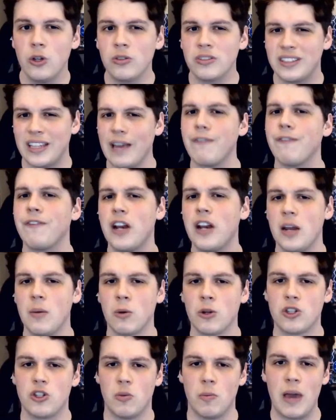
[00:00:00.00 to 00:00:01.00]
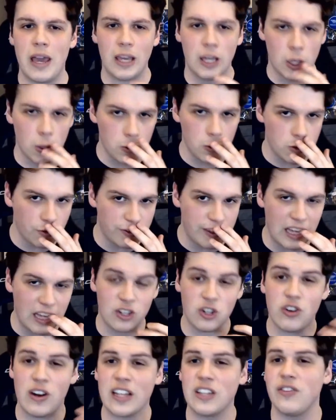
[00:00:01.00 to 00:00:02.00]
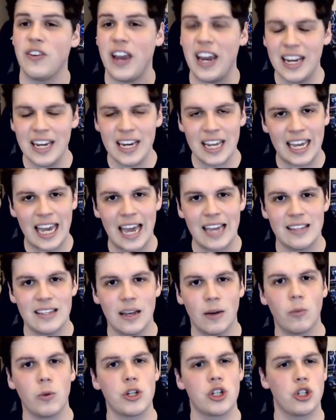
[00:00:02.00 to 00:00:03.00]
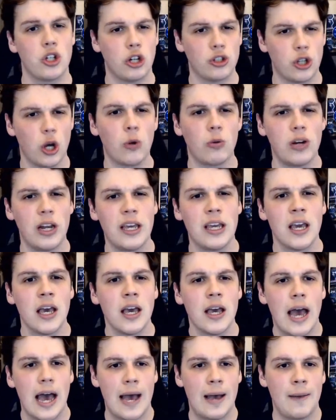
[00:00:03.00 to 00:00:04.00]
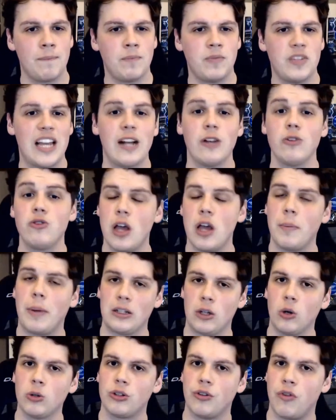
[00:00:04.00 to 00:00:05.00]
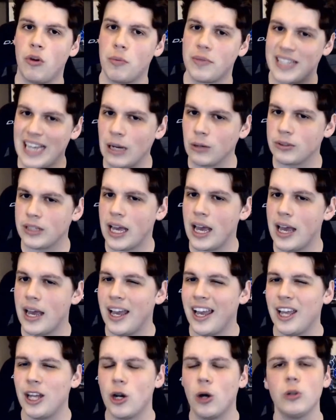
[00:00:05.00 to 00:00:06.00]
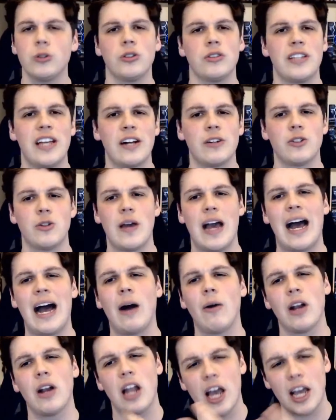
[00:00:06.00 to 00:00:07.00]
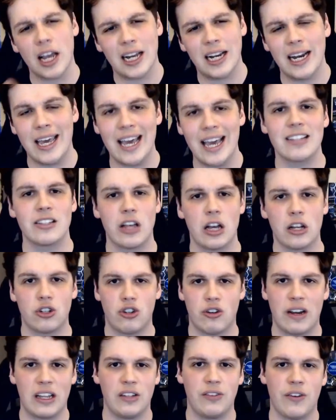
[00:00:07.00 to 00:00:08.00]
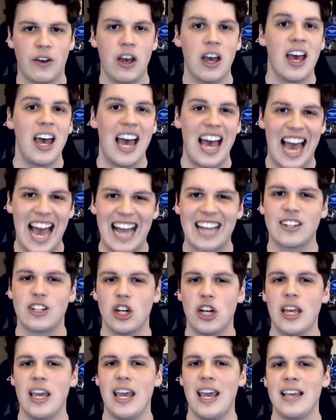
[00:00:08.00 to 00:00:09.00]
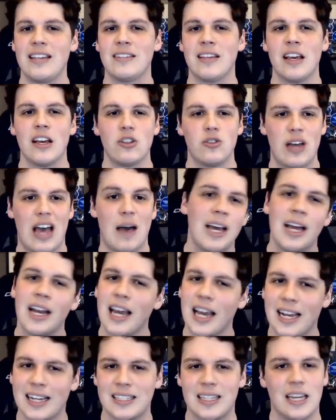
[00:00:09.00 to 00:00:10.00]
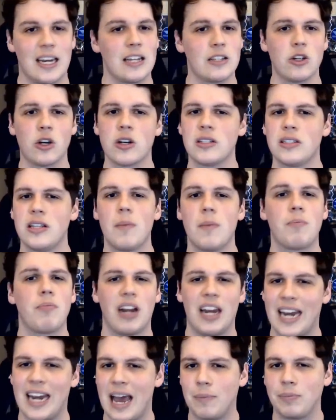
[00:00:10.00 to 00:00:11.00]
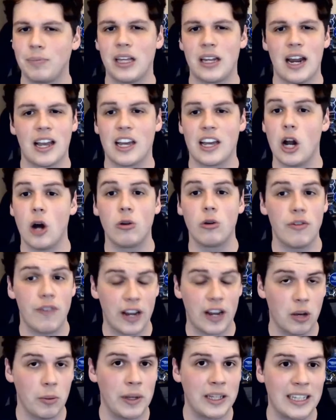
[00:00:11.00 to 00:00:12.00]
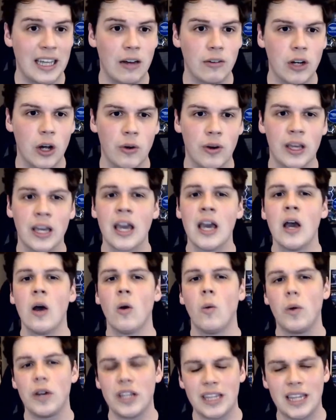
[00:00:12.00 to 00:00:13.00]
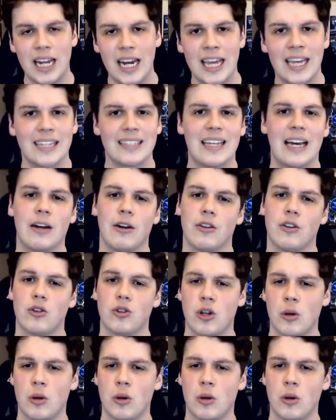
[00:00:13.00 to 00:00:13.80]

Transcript: you'll definitely want to make use of that transfer indicator, which not only tells you about all the rumors out there, it also tells you how likely a certain transfer actually is to happen. Like I said, it's honestly a brilliant app that I can only recommend downloading with the link down in the